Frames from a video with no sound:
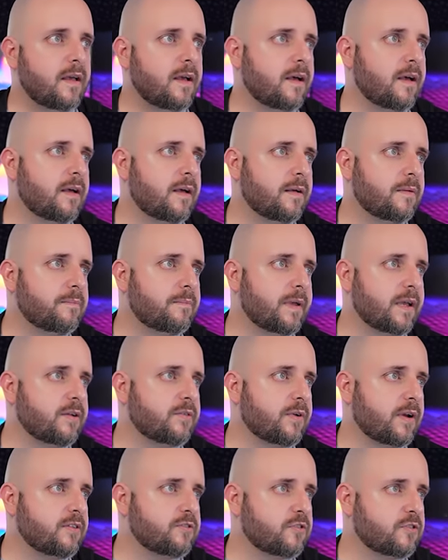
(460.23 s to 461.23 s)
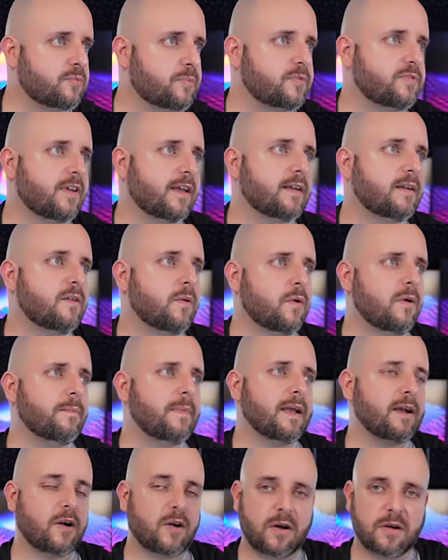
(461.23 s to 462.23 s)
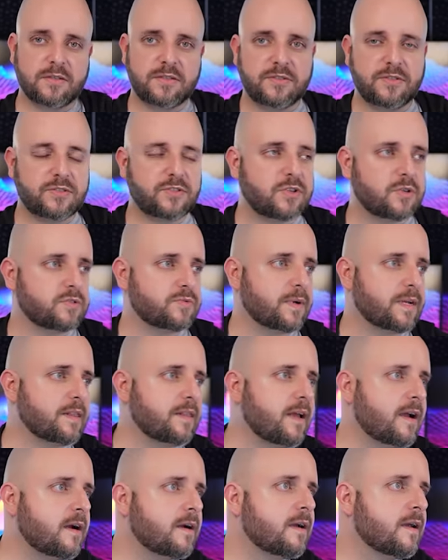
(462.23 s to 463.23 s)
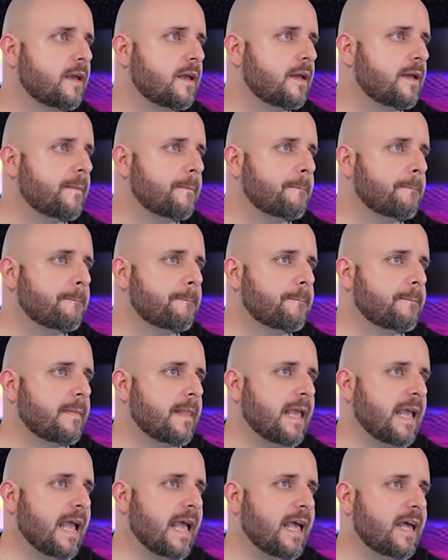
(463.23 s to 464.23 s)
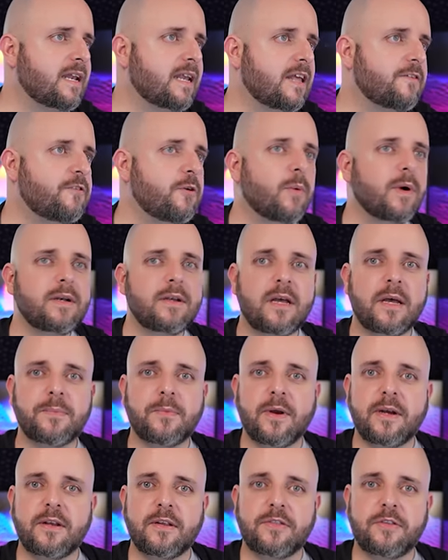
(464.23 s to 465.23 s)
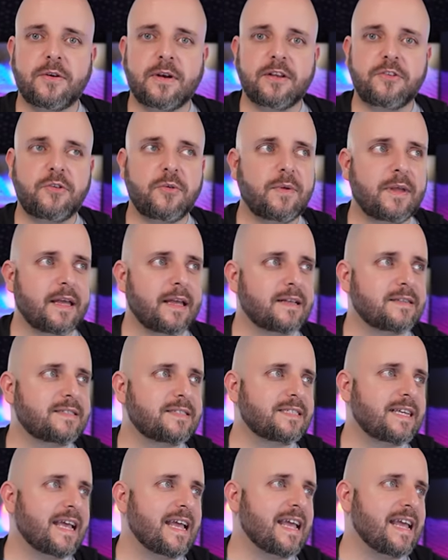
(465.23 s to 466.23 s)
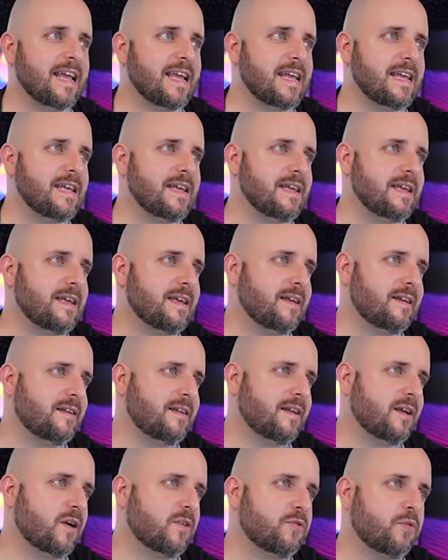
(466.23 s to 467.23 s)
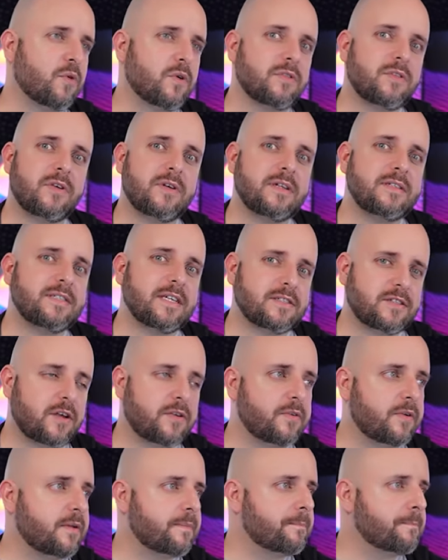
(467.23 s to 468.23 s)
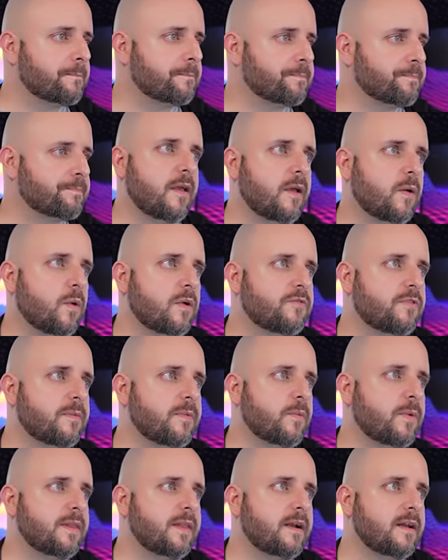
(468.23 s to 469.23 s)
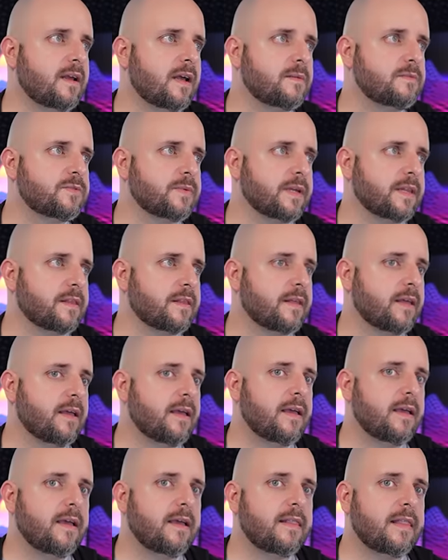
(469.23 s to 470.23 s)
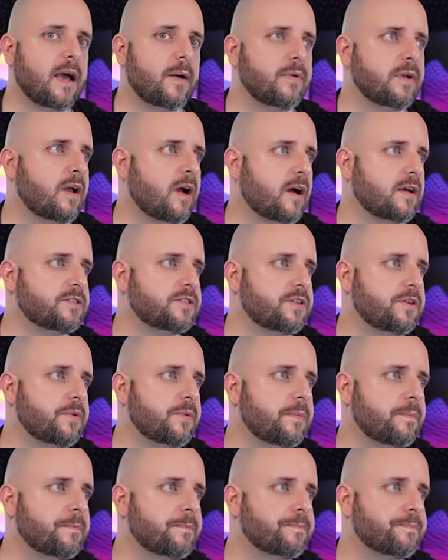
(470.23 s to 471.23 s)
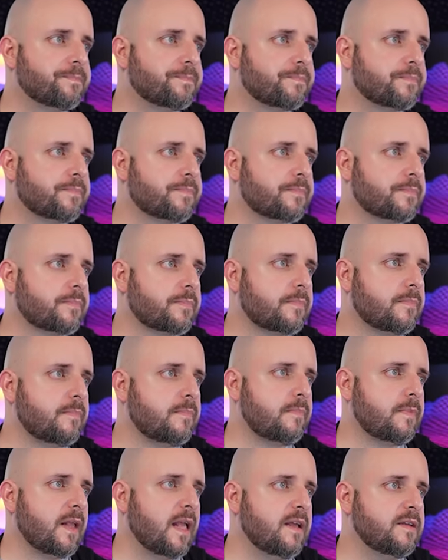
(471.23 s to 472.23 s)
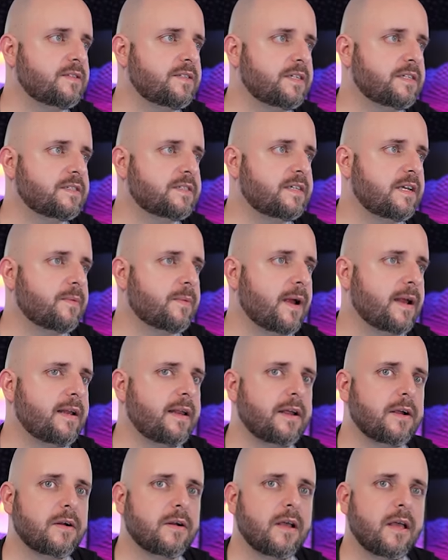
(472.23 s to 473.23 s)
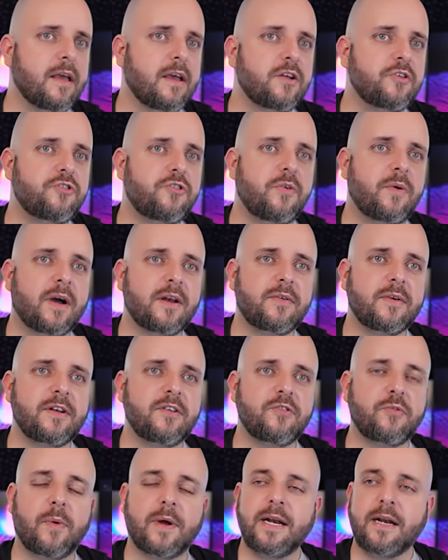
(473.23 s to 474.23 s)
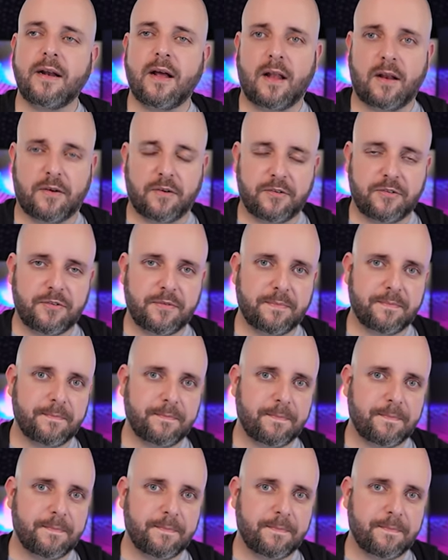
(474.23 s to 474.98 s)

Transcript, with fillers: uh, mega transfers per second or megahertz as it shows right there. And if you wanted to upgrade to 32 gigs, say DDR4 3600, going from the one that it comes with, that would cost you, as you can see right here, $220.